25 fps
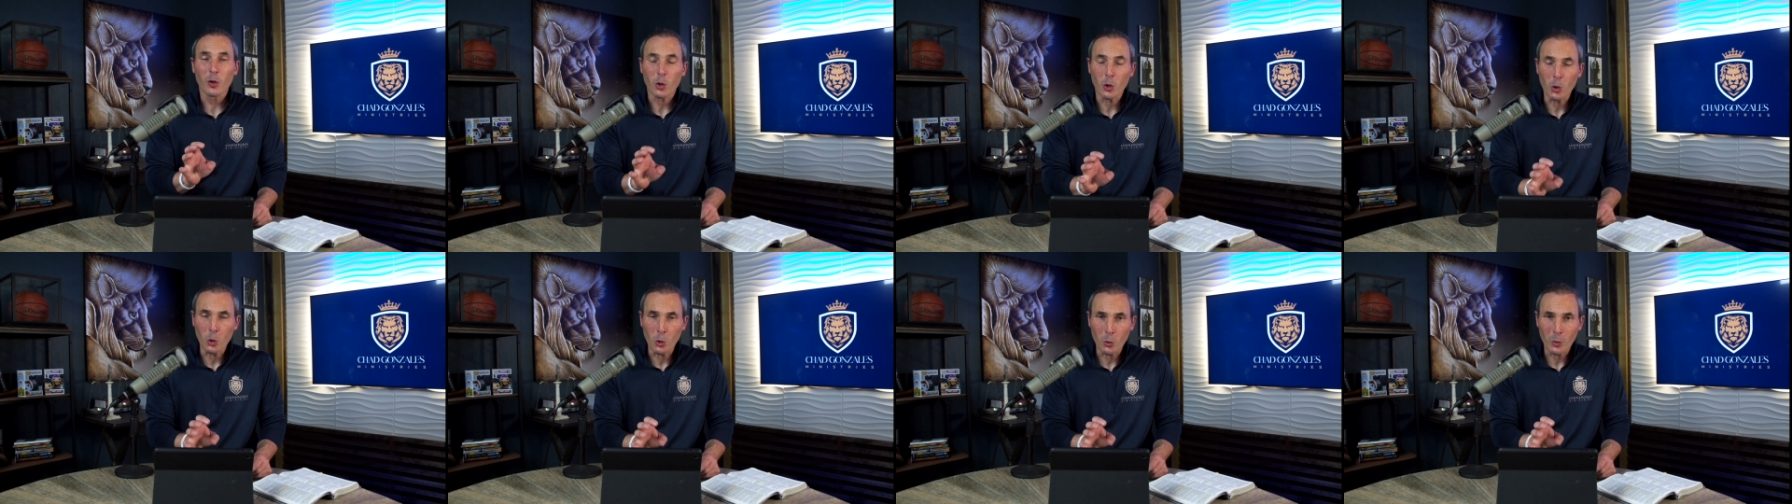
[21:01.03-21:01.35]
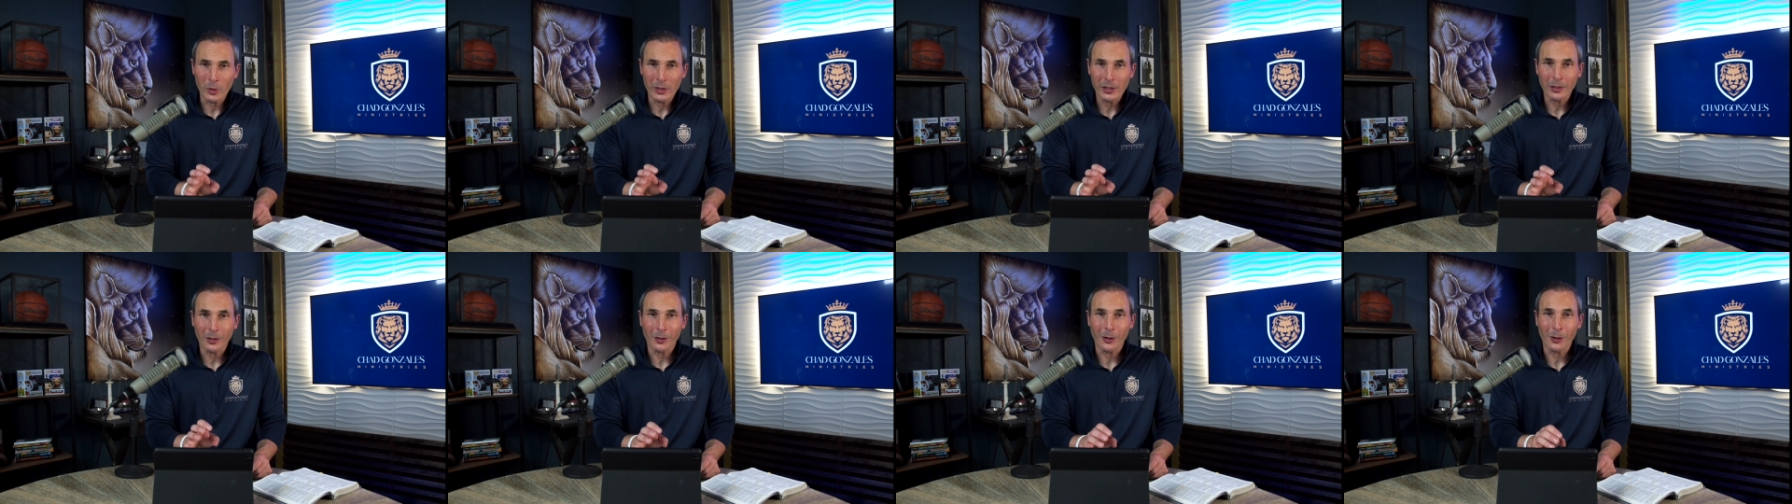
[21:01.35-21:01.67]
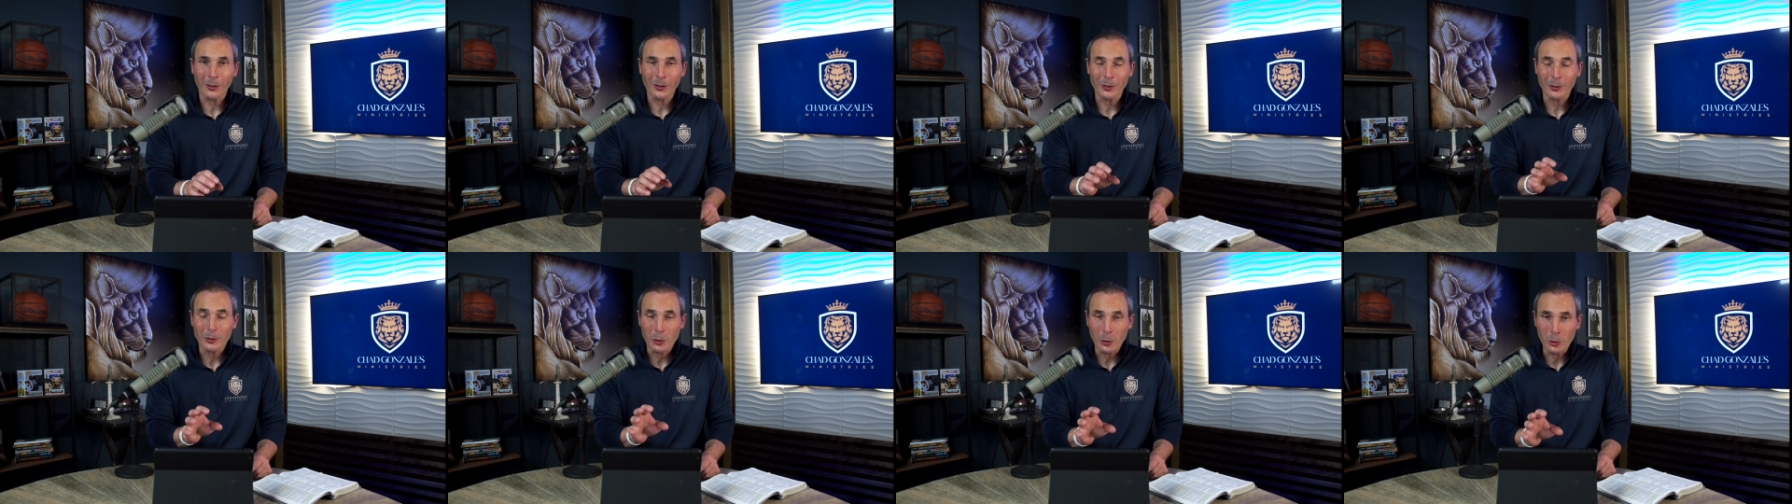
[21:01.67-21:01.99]
who we
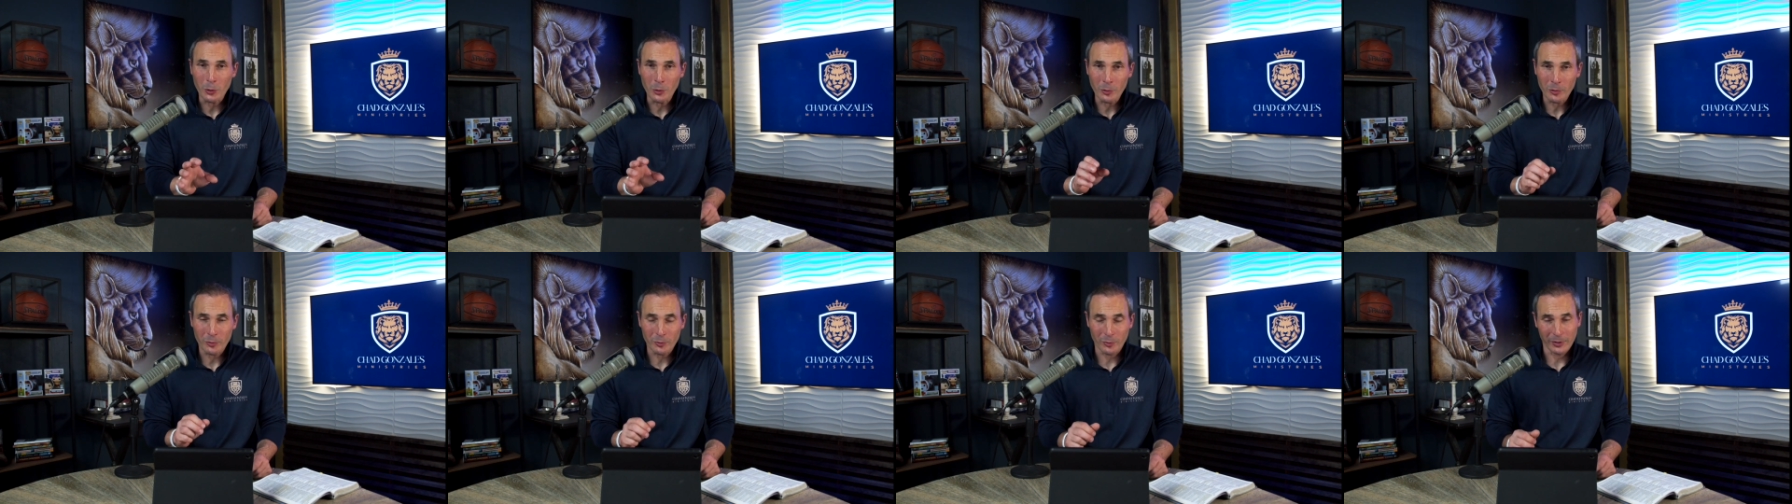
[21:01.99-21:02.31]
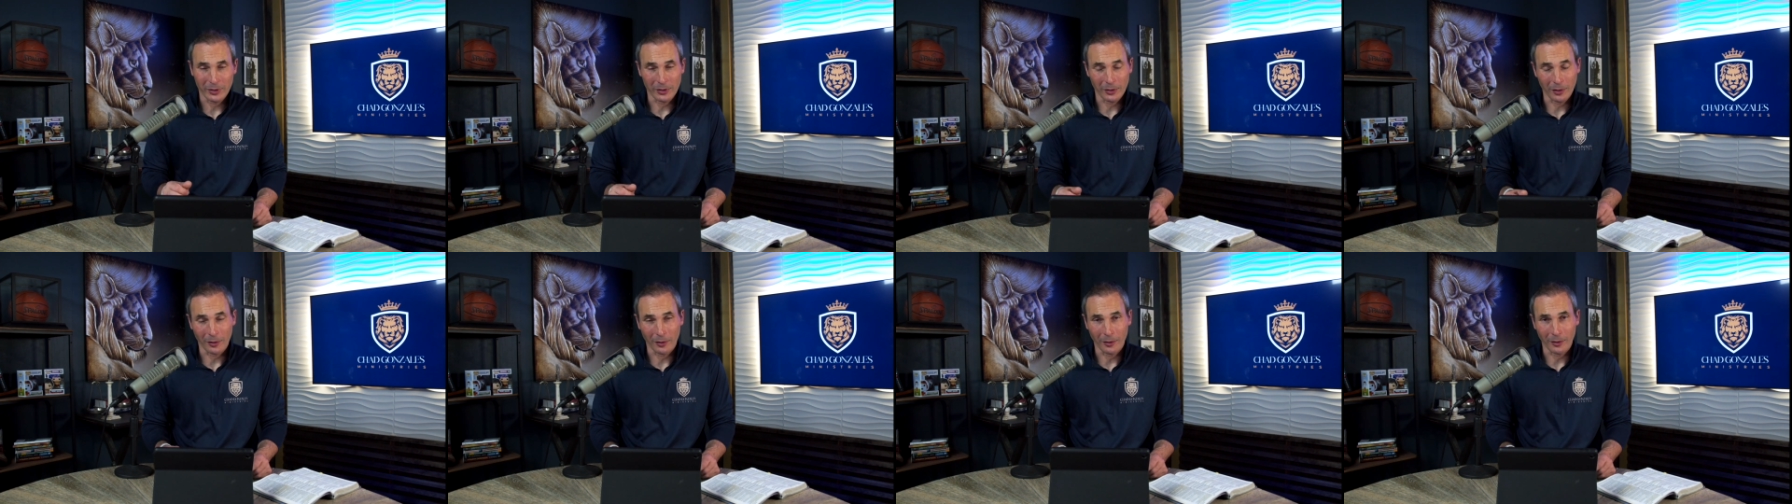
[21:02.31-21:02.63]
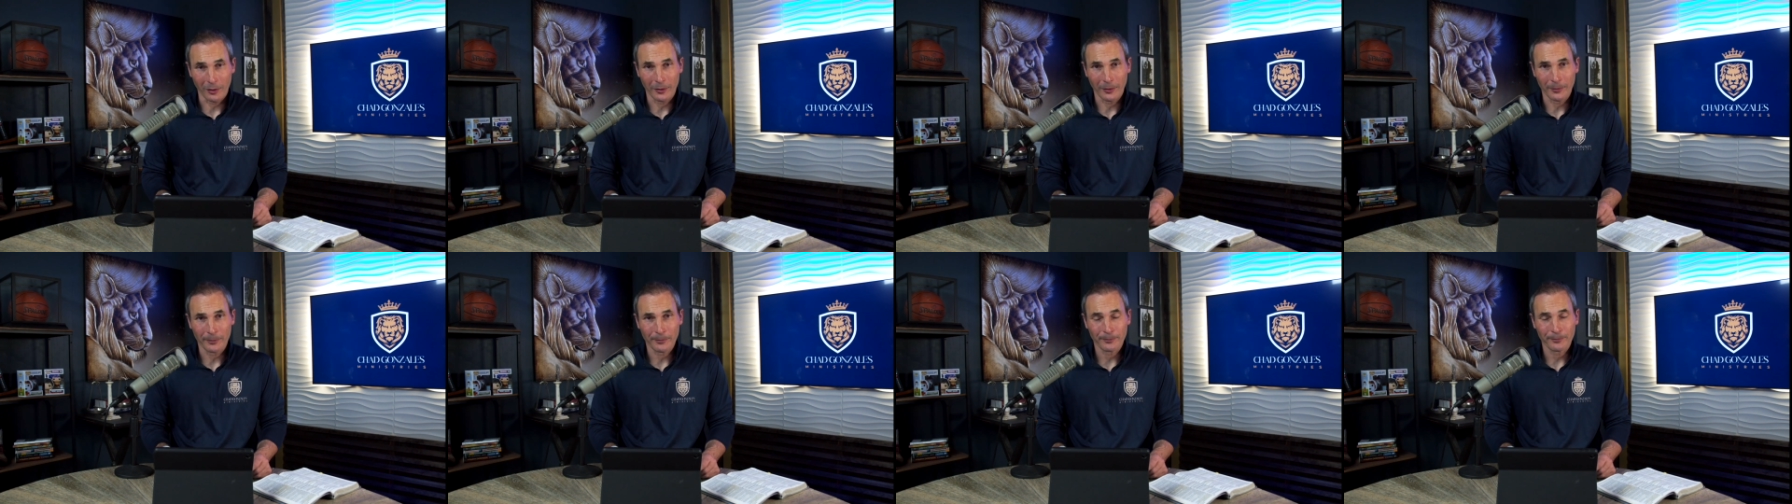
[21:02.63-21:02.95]
are and whose we
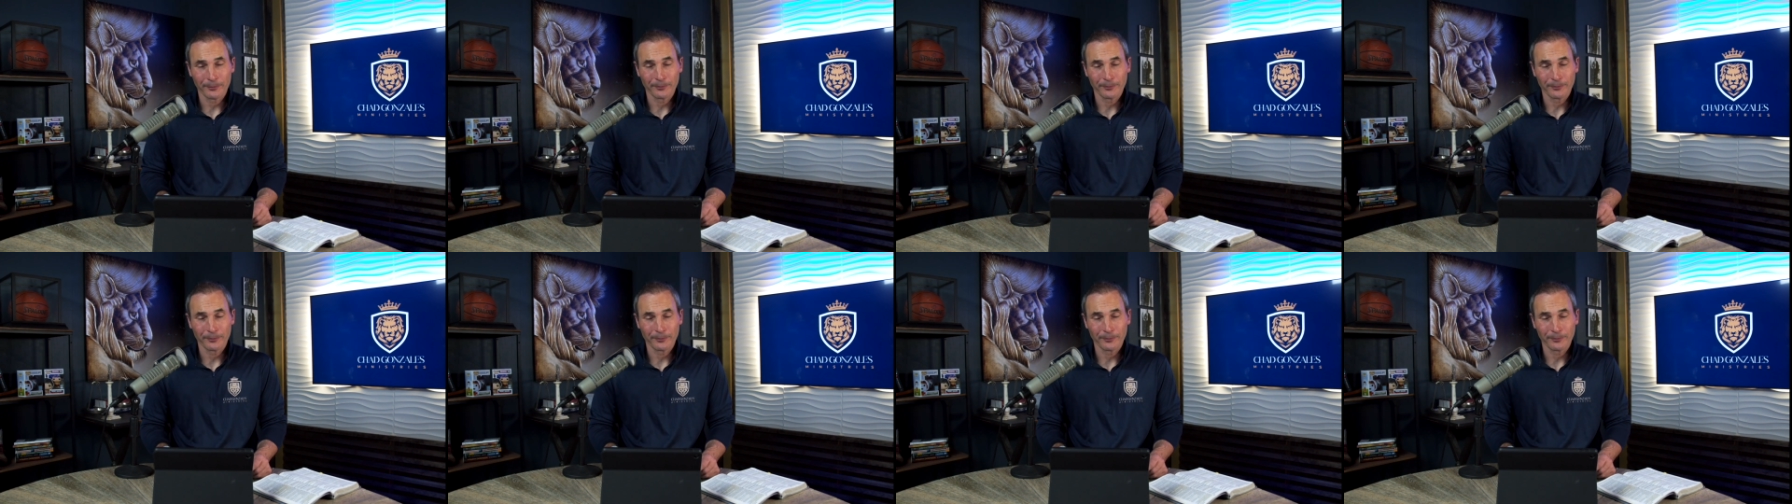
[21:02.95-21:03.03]
are,